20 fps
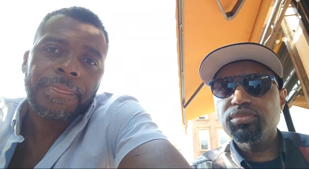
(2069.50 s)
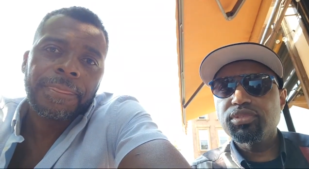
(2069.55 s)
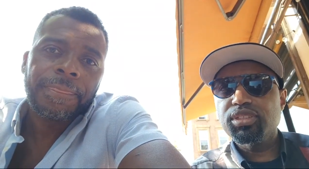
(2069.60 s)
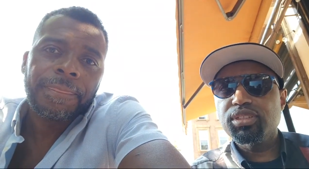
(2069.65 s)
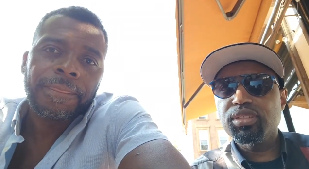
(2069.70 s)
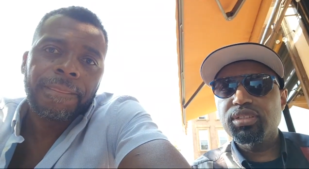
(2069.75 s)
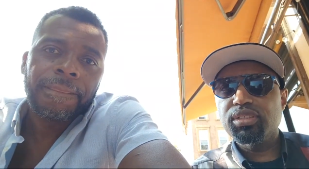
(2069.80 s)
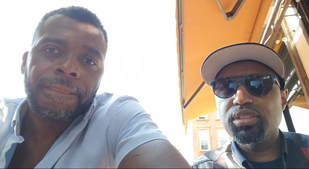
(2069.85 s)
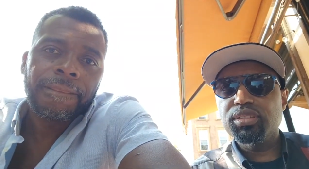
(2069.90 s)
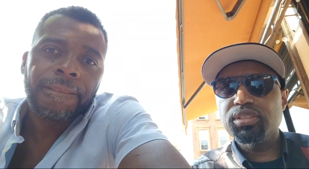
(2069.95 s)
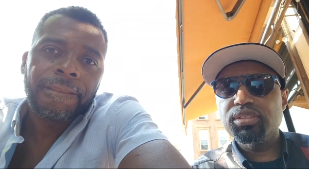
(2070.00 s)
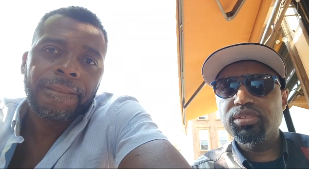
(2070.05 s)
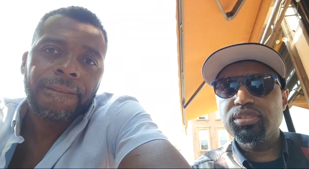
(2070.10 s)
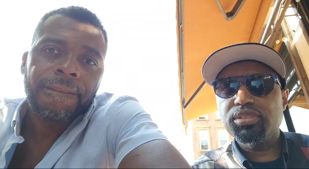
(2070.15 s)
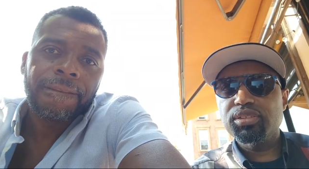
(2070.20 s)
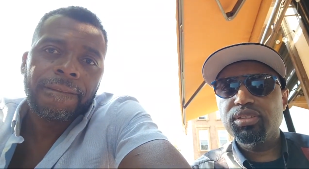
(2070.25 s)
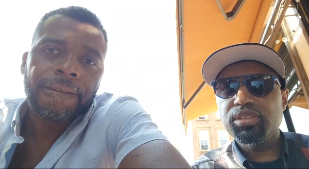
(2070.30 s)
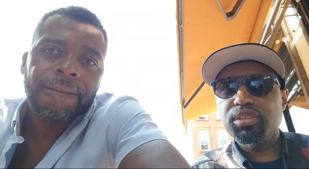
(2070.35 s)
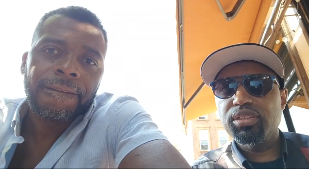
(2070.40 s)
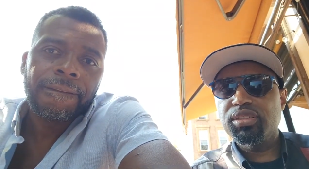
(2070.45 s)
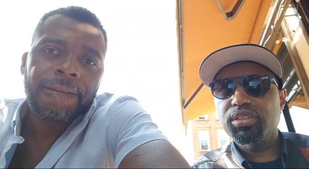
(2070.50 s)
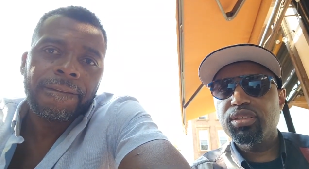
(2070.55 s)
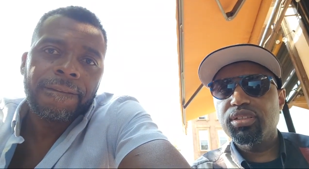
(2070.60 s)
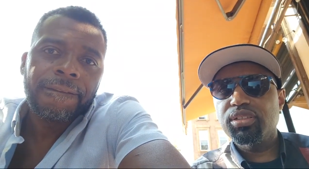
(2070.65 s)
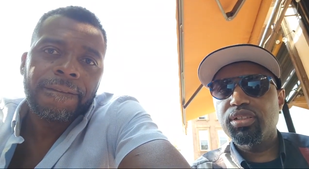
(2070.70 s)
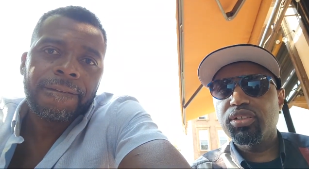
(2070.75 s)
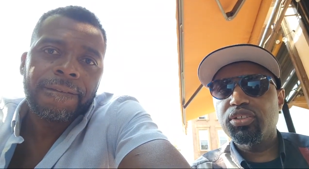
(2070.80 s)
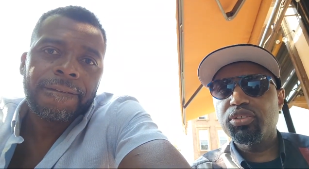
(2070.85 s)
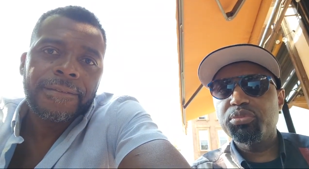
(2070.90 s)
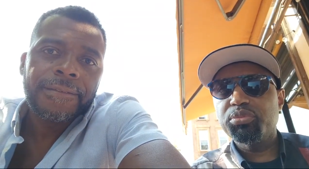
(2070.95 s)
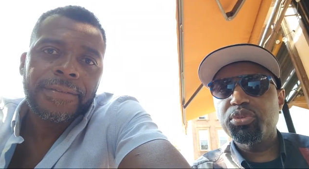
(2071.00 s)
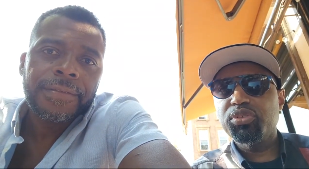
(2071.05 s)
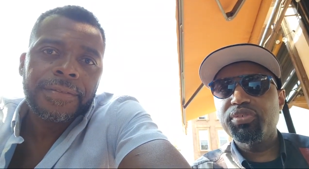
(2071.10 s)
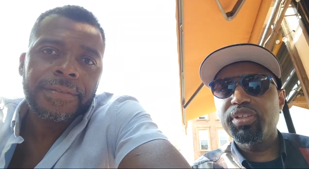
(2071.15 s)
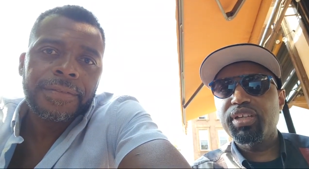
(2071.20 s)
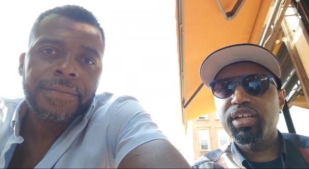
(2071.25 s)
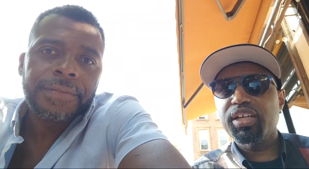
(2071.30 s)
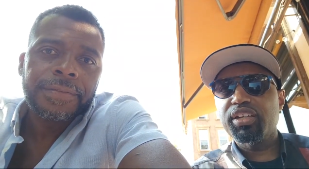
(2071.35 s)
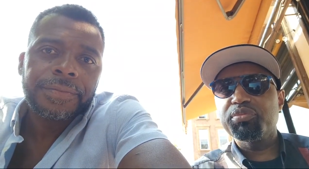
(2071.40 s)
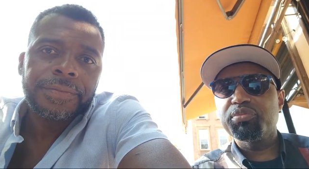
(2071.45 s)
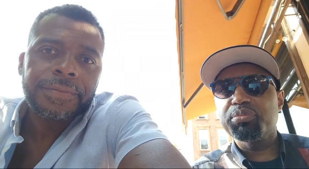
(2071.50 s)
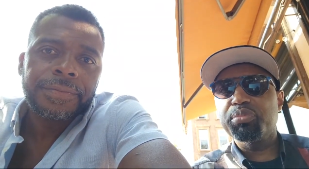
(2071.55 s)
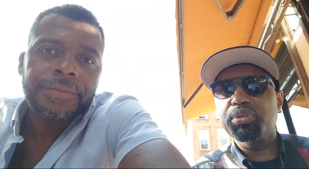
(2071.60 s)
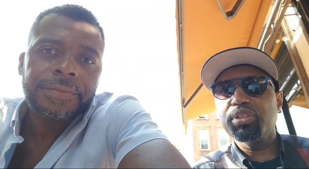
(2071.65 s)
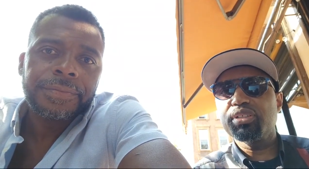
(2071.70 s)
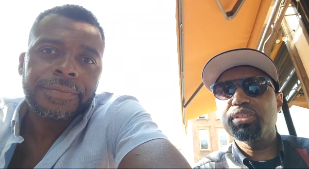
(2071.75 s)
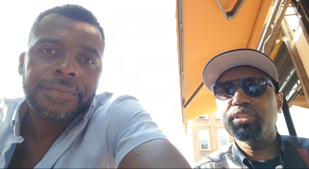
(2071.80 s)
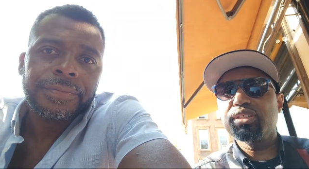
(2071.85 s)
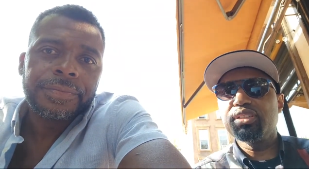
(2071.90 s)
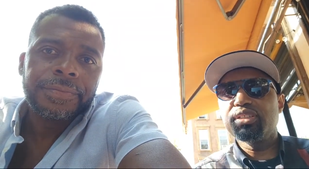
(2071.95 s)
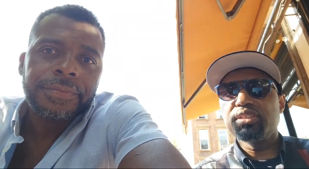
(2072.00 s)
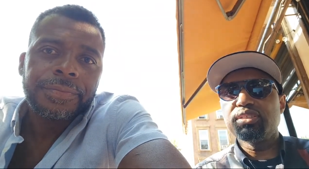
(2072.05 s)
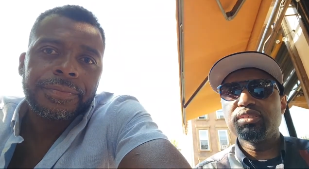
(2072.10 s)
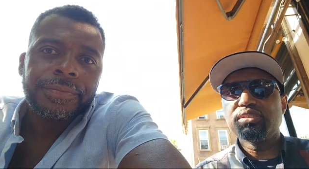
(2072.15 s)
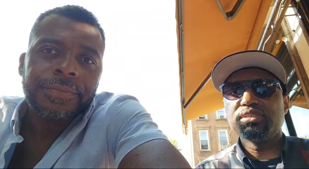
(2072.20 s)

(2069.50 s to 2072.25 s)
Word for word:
Speaker 1: Uh, let's see here. Are you moving out of Brooklyn?